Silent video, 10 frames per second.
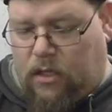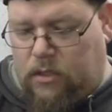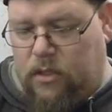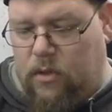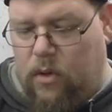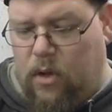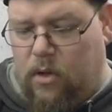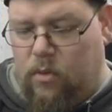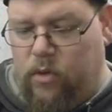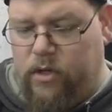so
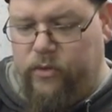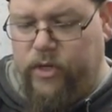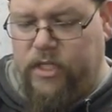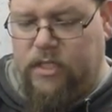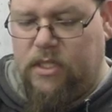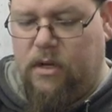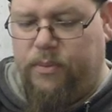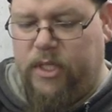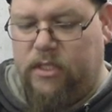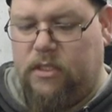one of the reasons that I
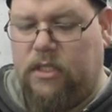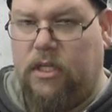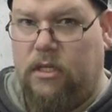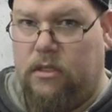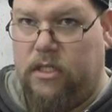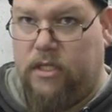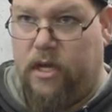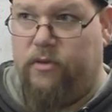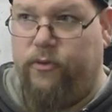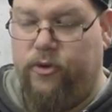picked this kit,
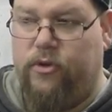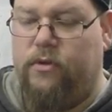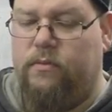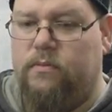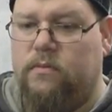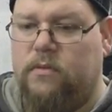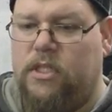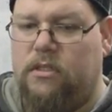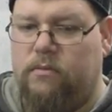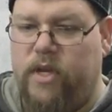aside from
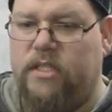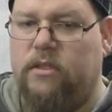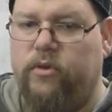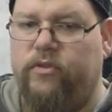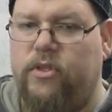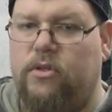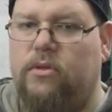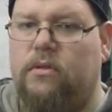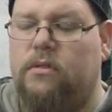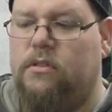its amazing
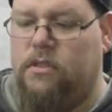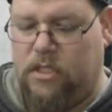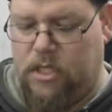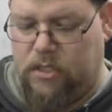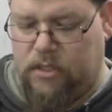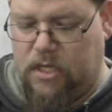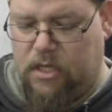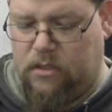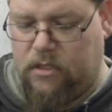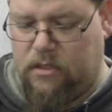reviews, is
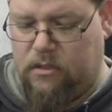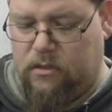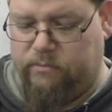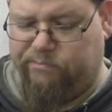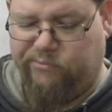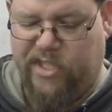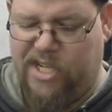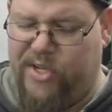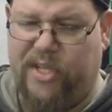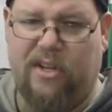that uh,
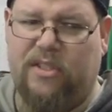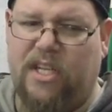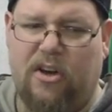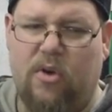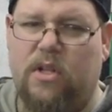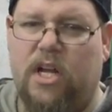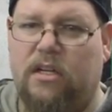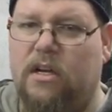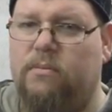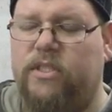you know it don't take a whole lot
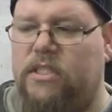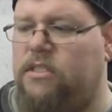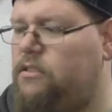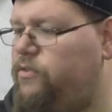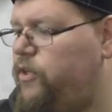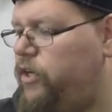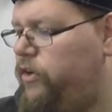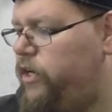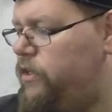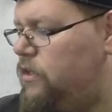of common sense to
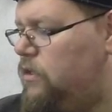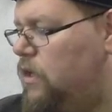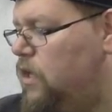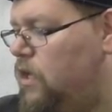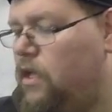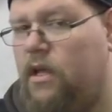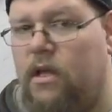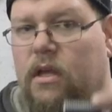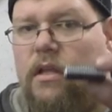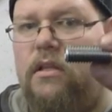figure out that
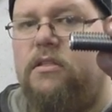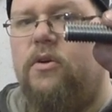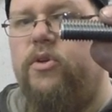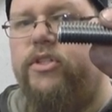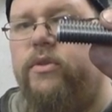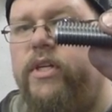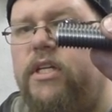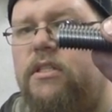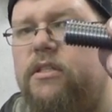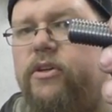these coarse
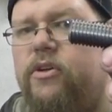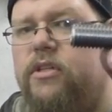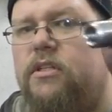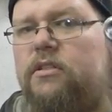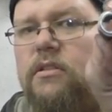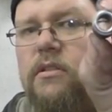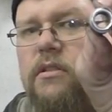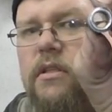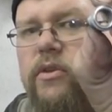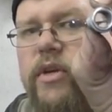threads that are on this
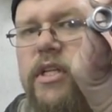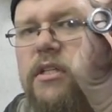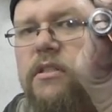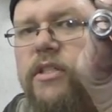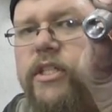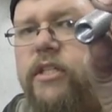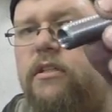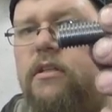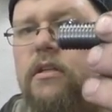thread insert